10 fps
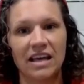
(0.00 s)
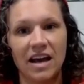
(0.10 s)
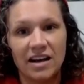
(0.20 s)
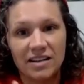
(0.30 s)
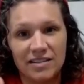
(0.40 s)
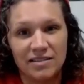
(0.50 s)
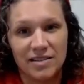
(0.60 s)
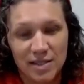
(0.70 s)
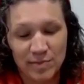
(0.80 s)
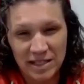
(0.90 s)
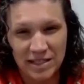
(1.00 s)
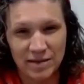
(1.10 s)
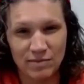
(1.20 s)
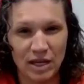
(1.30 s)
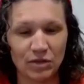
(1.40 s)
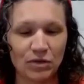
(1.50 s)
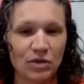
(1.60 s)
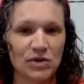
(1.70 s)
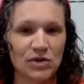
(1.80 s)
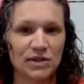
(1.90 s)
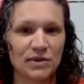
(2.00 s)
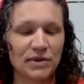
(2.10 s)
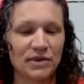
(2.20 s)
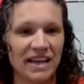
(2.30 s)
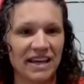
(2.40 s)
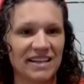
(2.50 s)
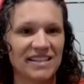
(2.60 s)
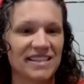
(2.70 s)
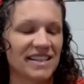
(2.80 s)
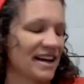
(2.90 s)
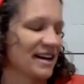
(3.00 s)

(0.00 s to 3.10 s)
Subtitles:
God speaks to me through those little things.